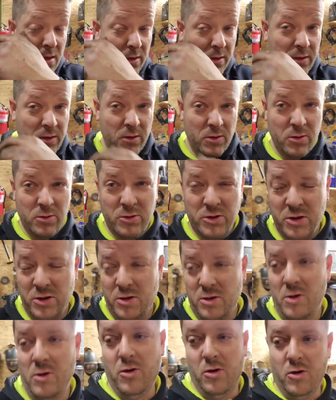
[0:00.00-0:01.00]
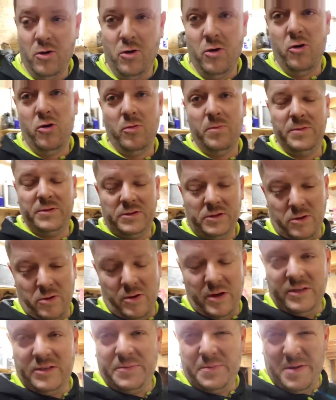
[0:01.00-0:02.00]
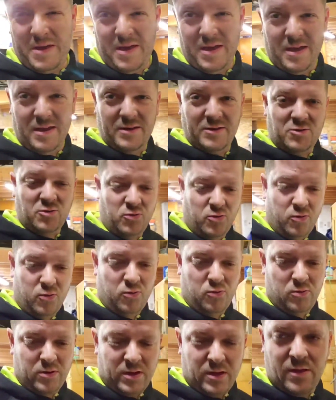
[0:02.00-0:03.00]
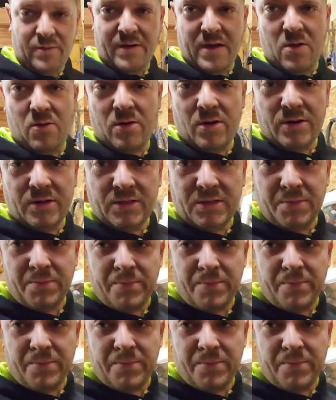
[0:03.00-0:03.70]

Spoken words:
YouTube. So it's been 12 hours